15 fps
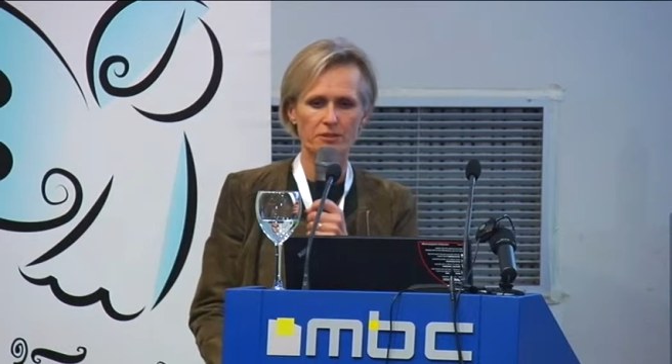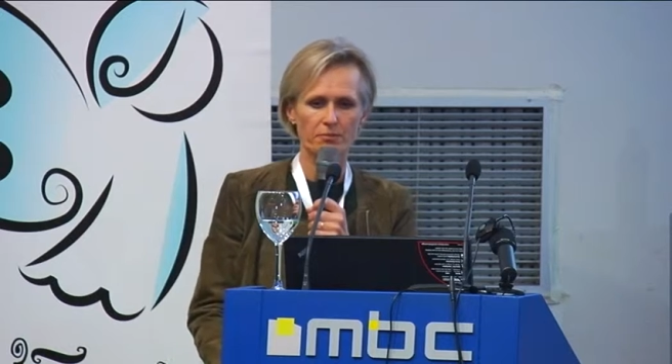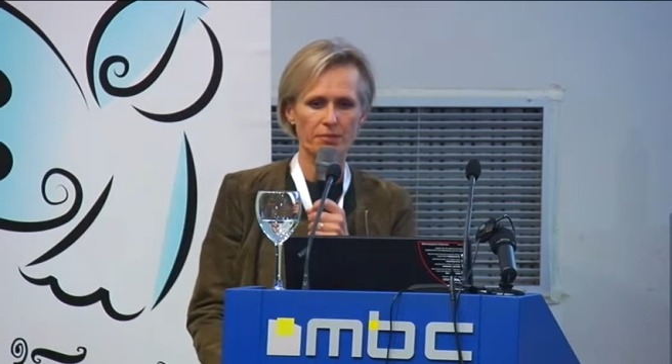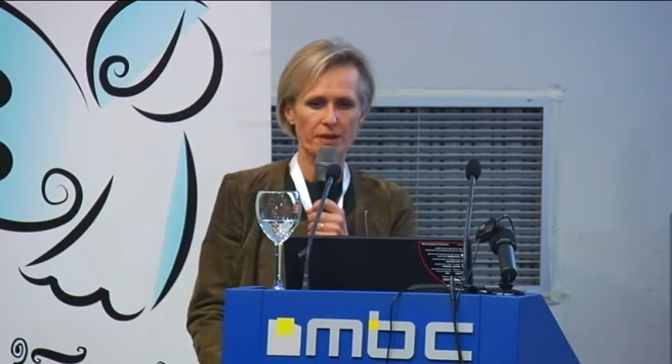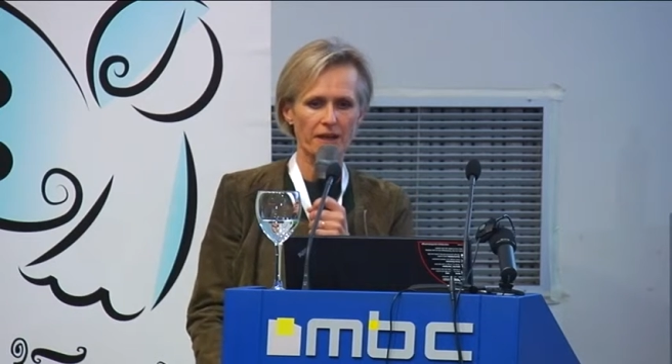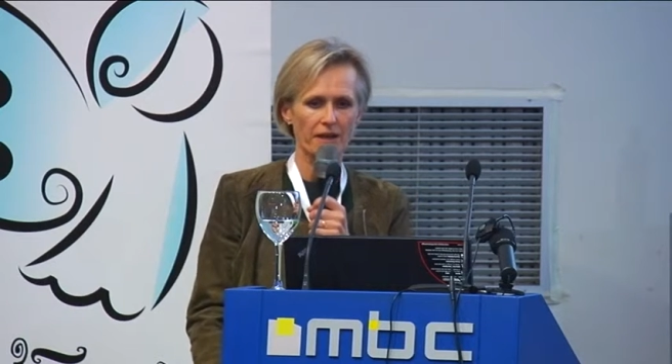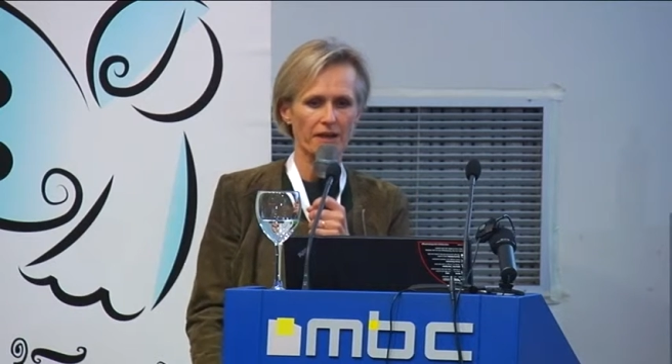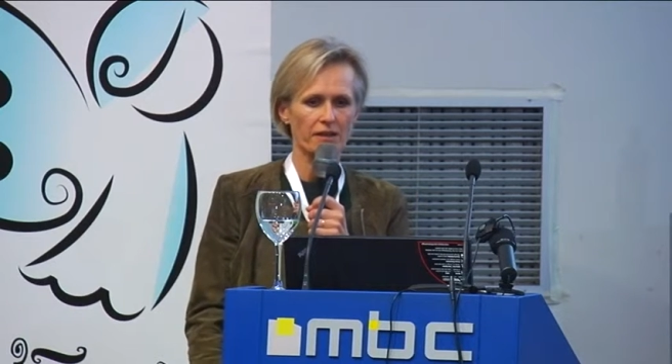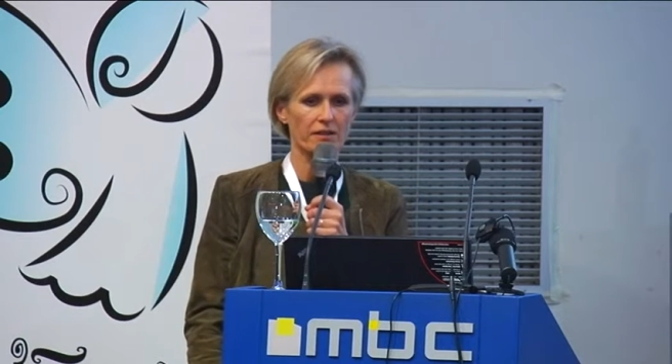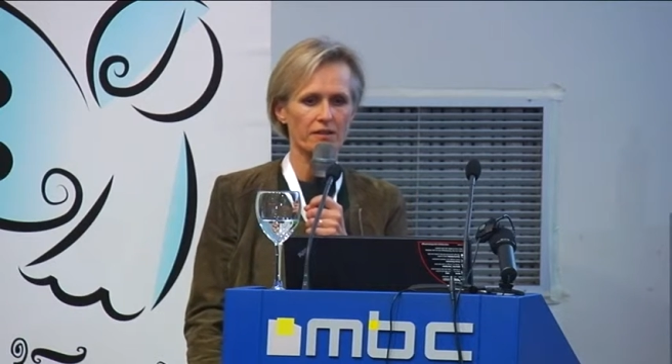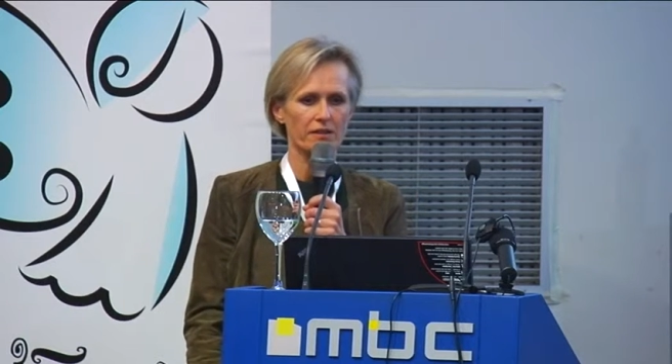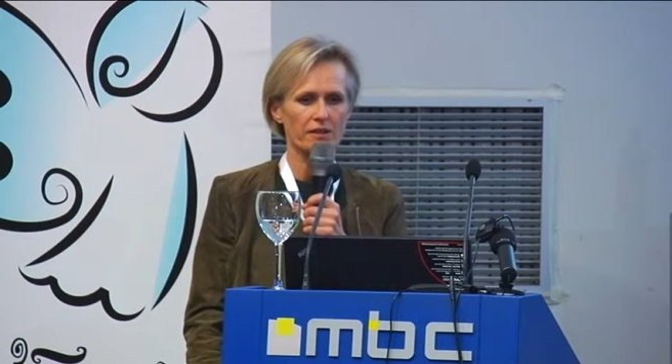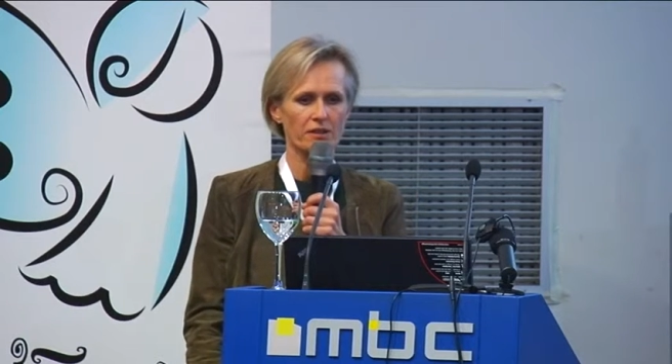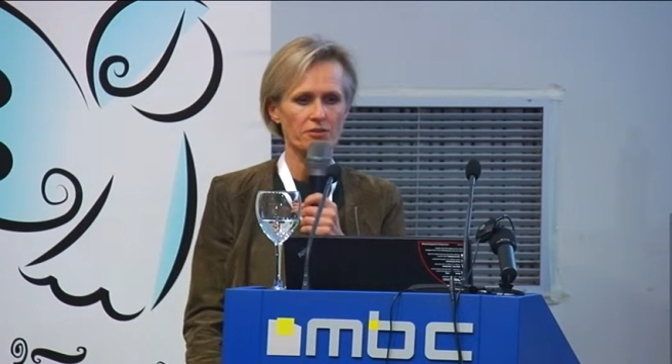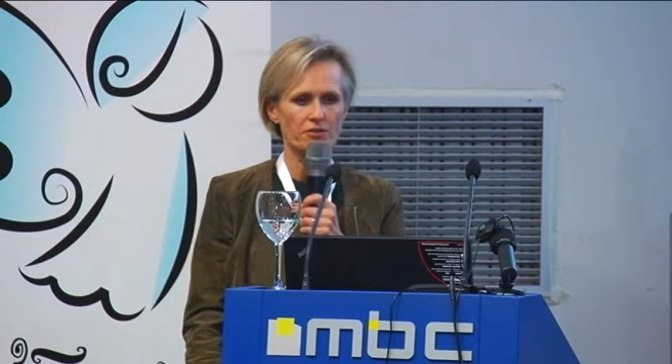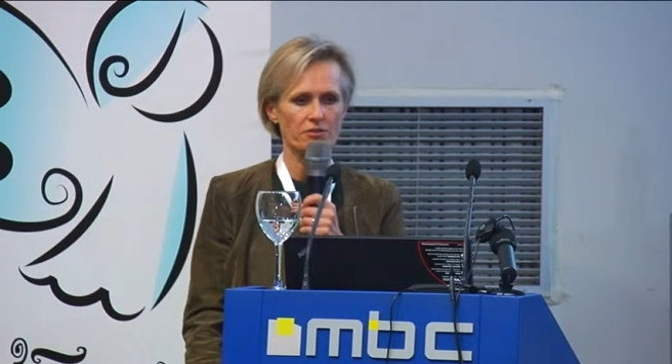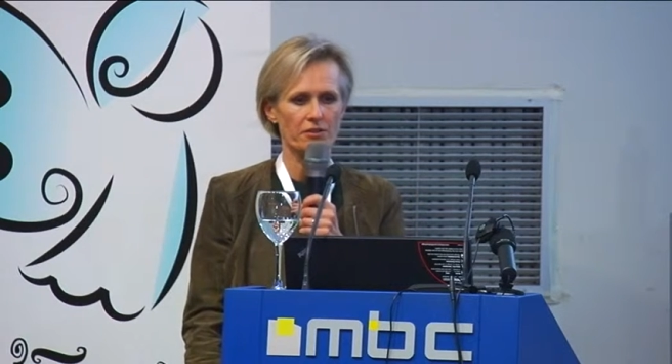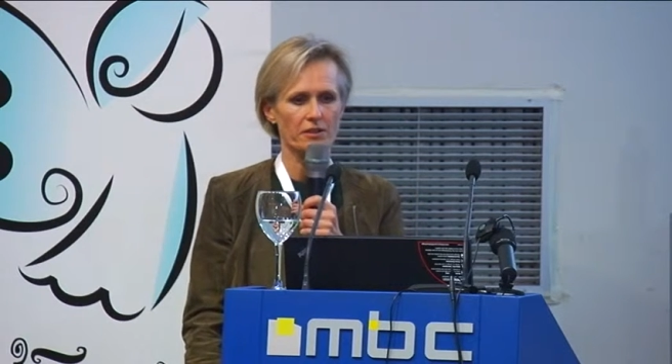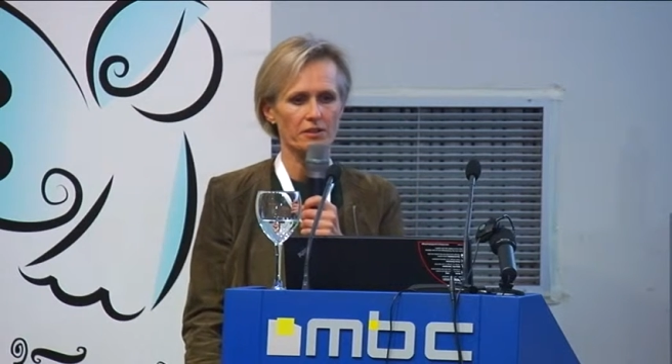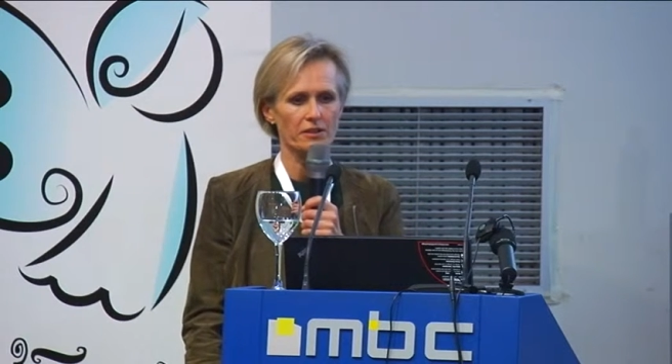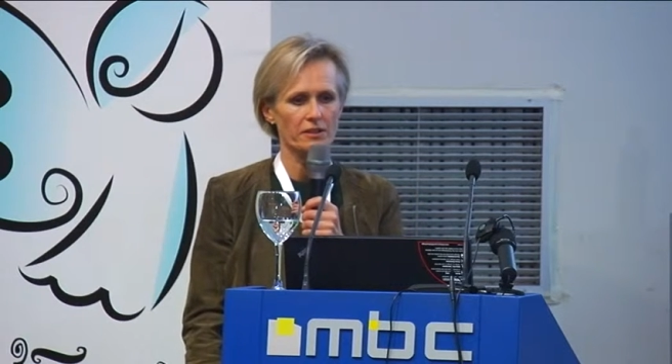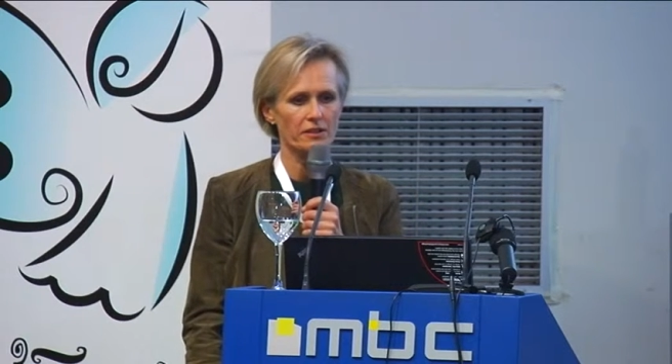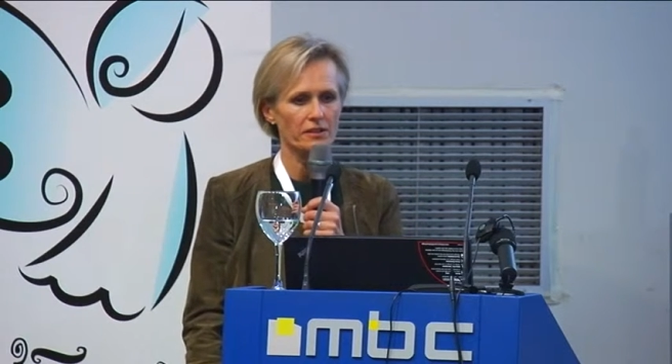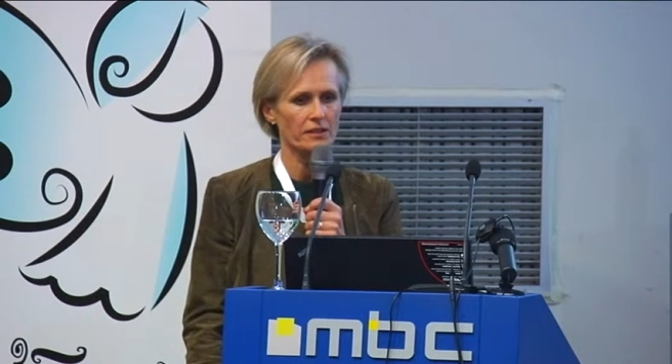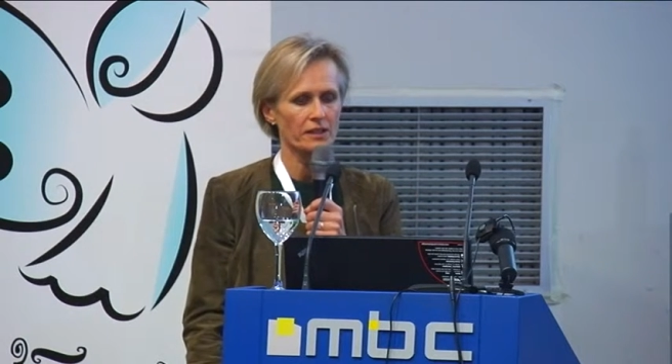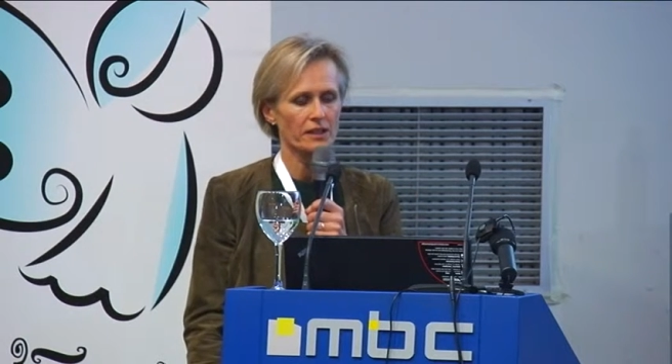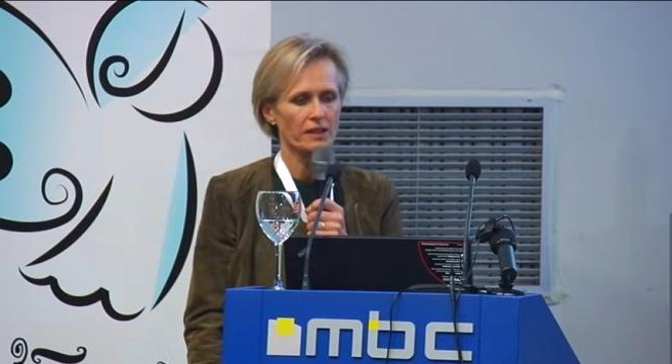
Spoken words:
it back into her.